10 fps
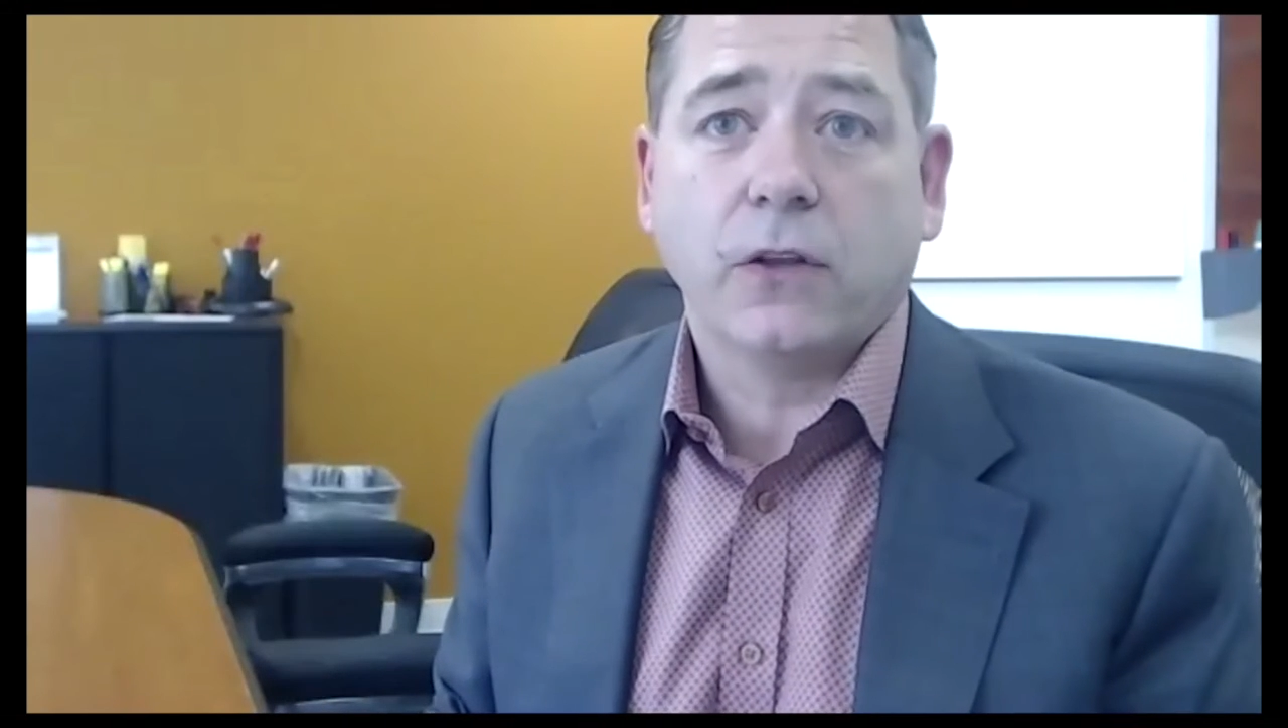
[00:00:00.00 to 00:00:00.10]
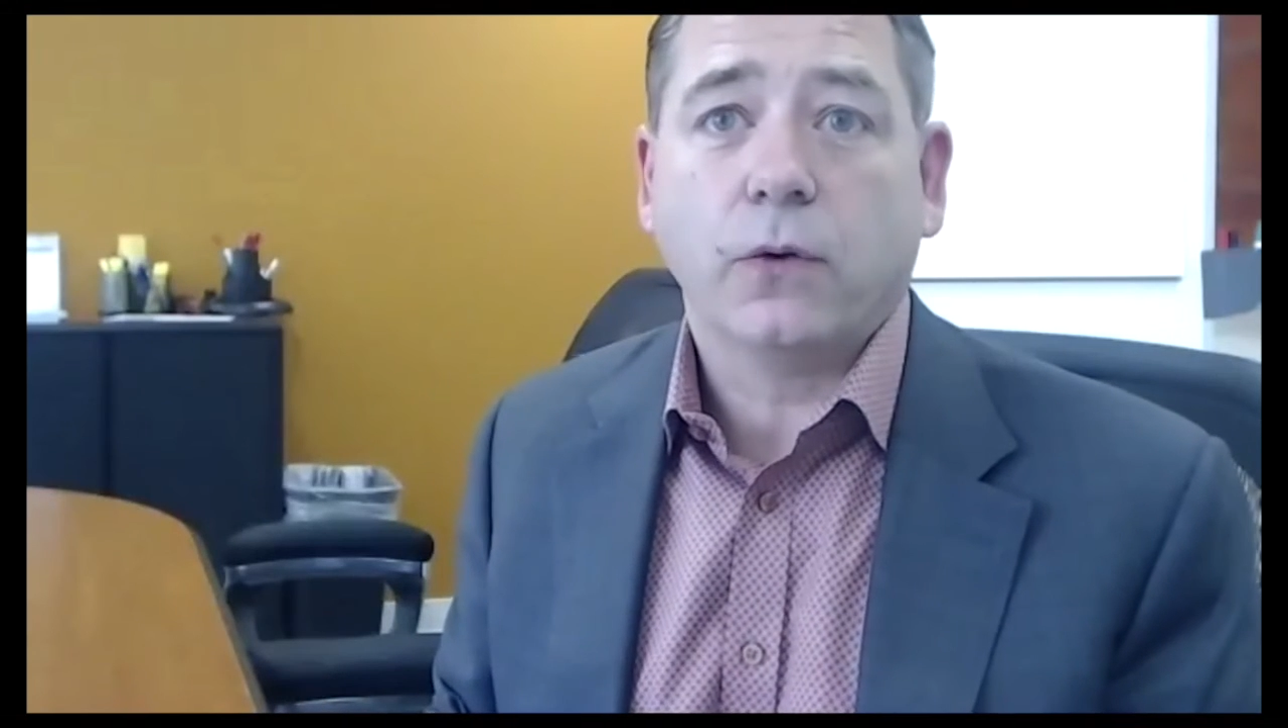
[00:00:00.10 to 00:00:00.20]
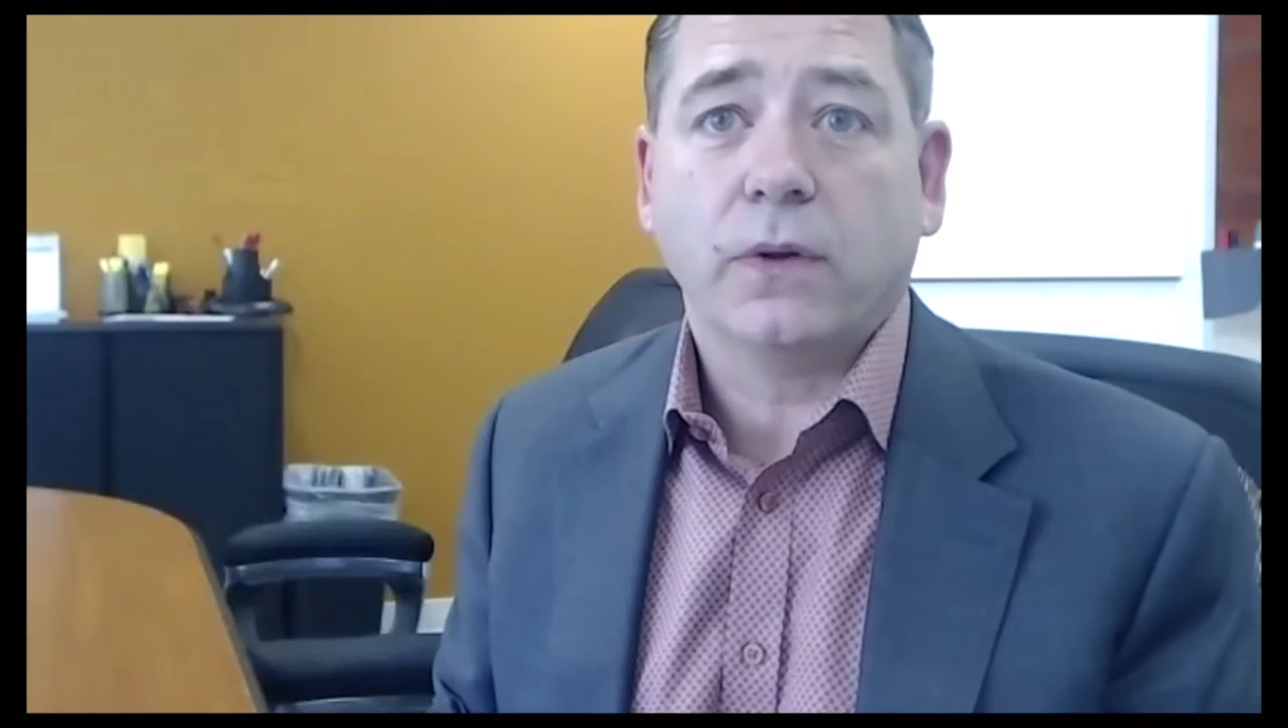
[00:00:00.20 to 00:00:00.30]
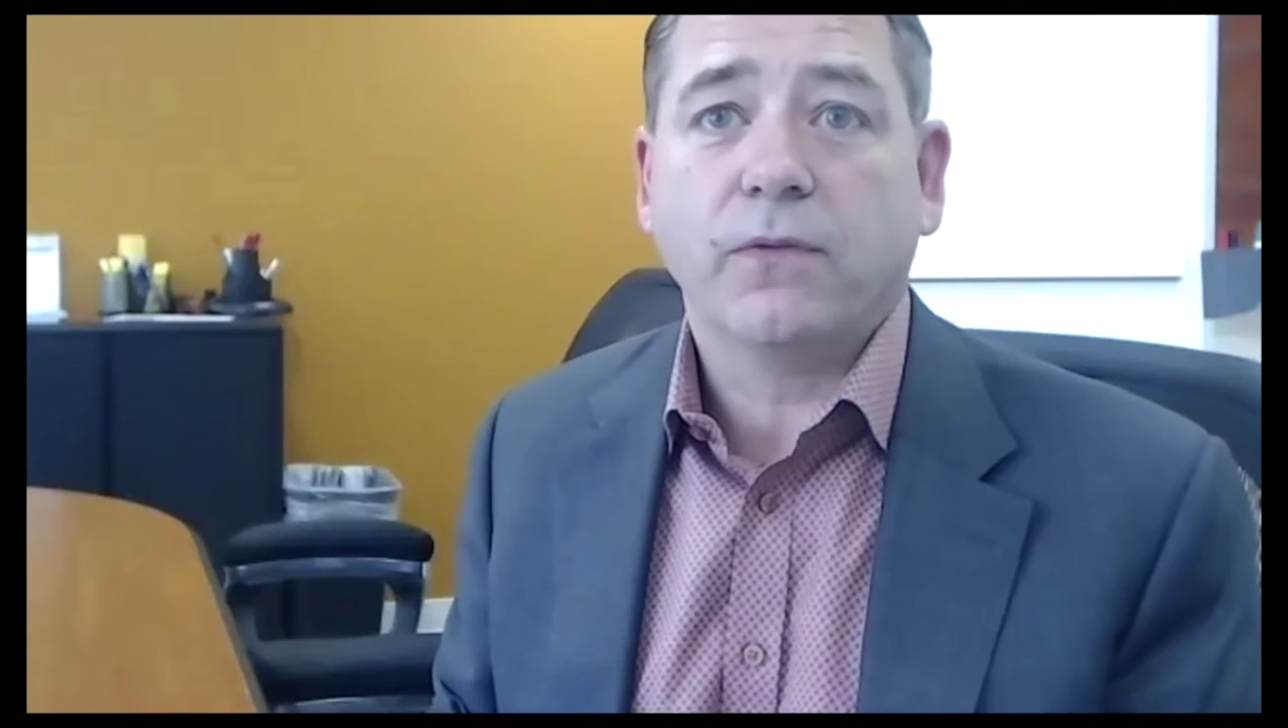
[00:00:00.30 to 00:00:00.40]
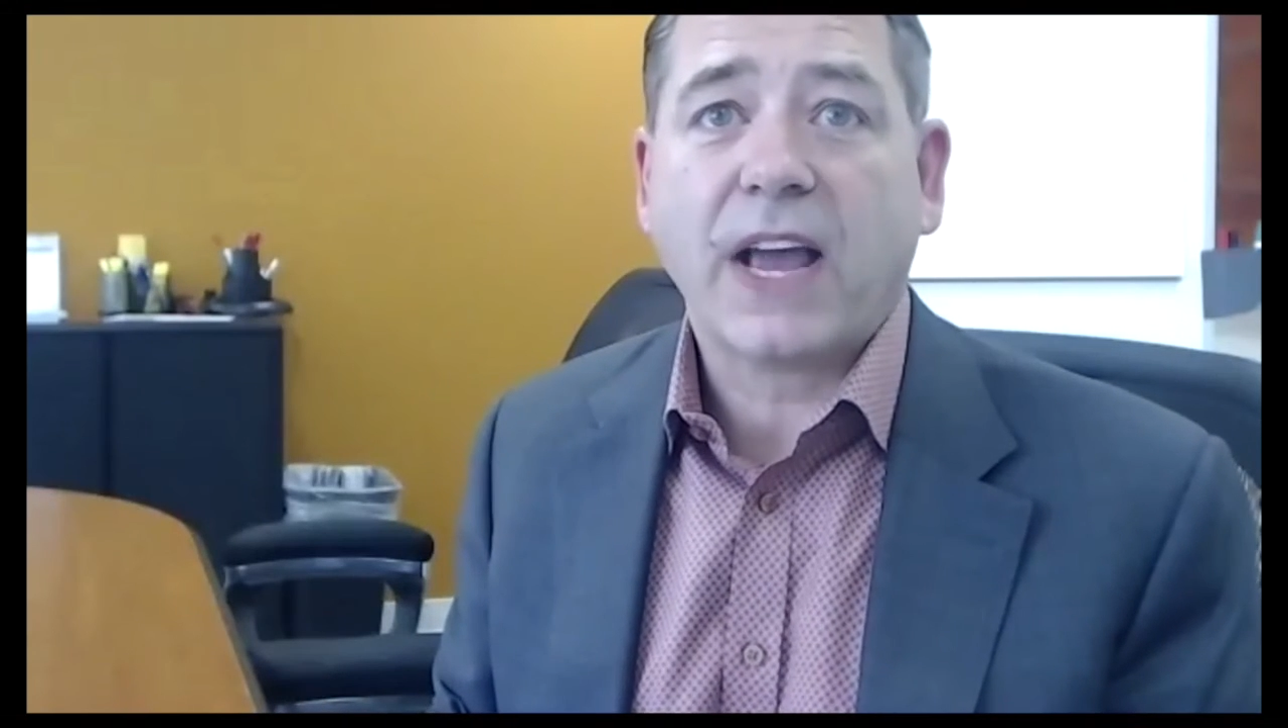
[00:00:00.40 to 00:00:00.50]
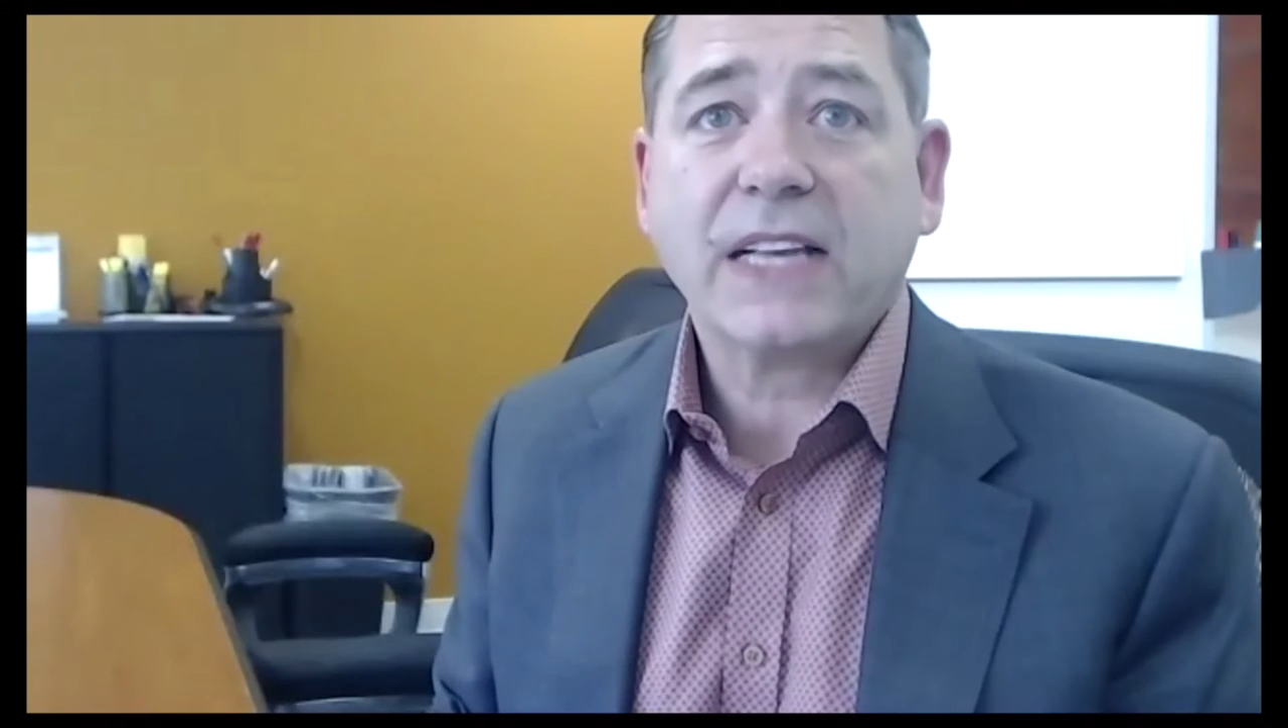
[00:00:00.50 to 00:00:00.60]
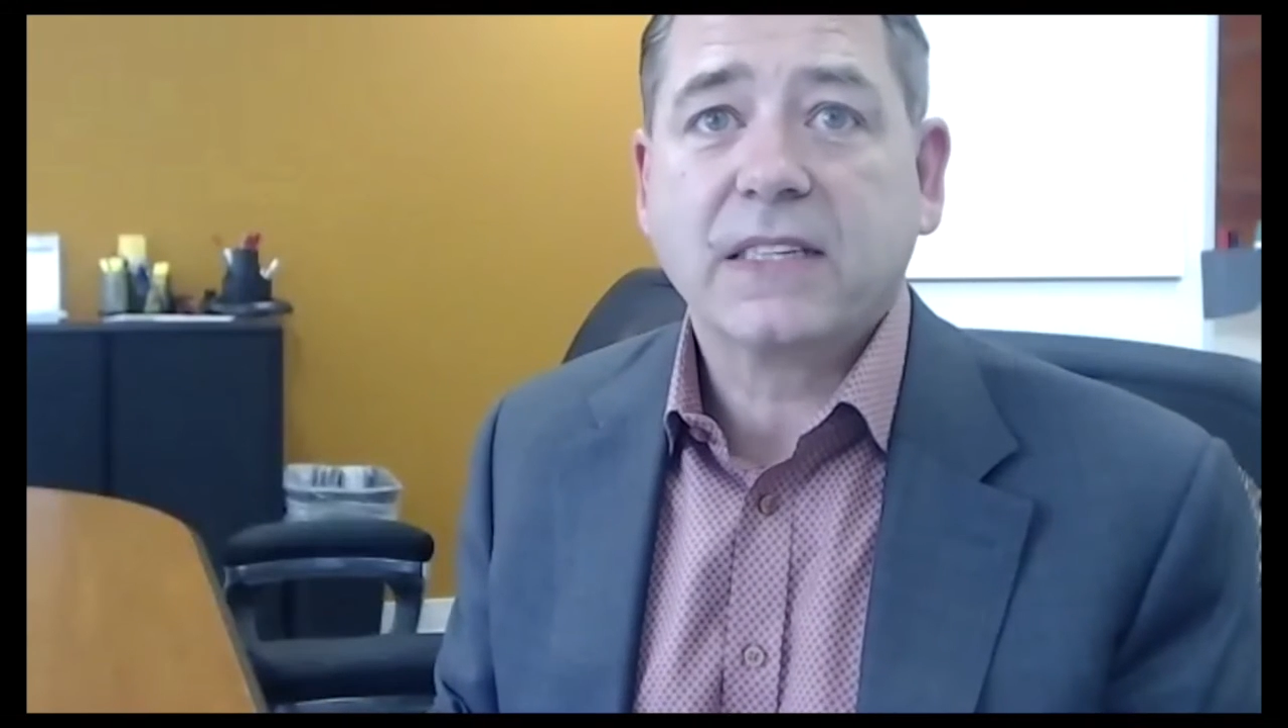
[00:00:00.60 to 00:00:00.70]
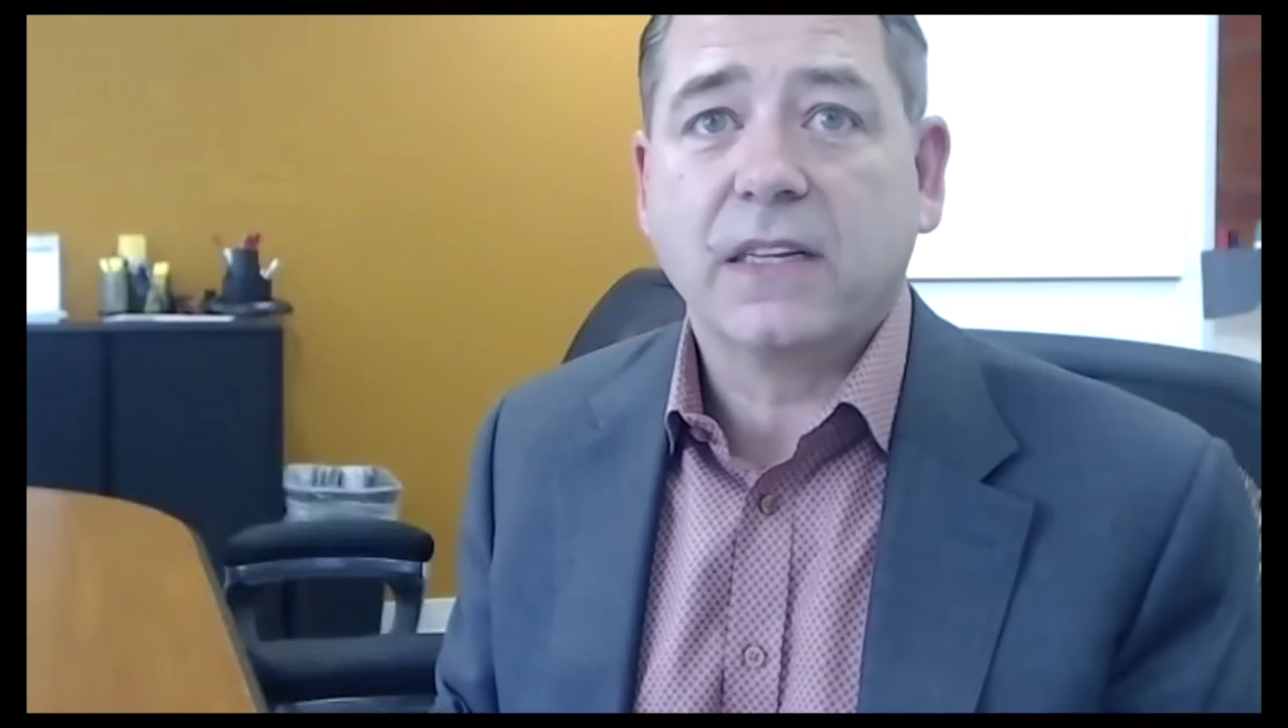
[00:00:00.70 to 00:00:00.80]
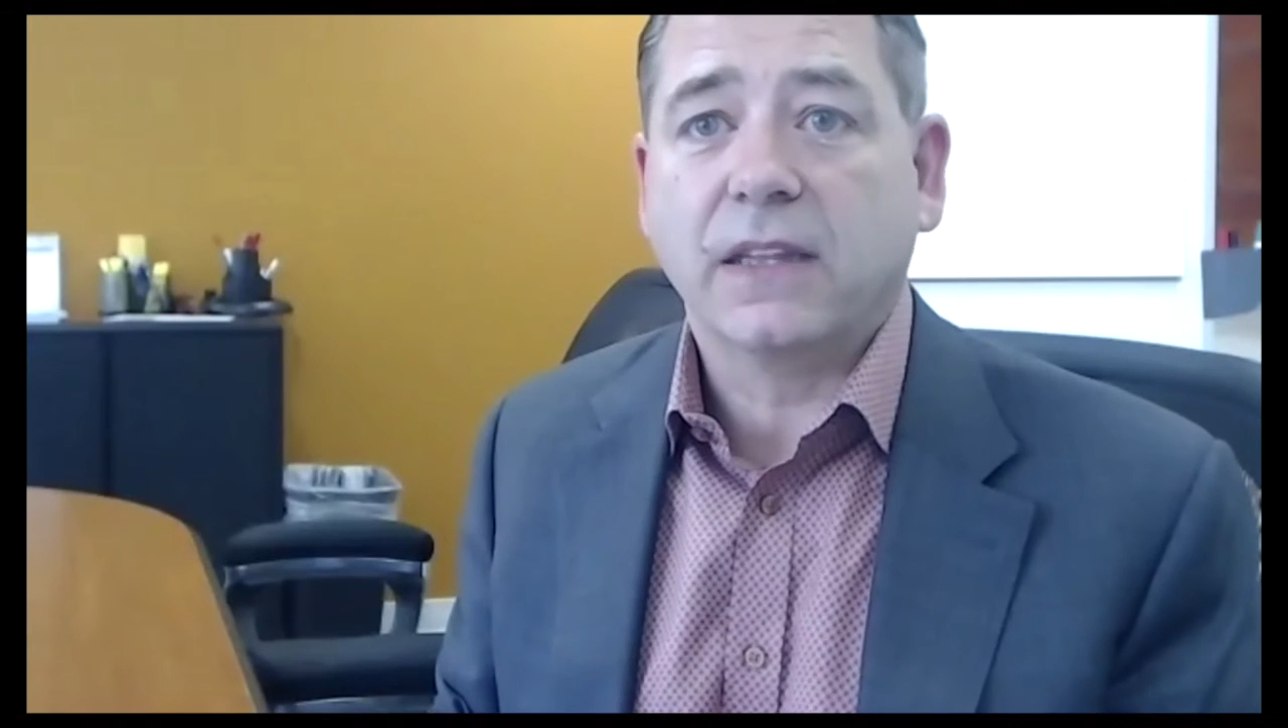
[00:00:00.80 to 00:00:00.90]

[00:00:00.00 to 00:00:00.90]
you invest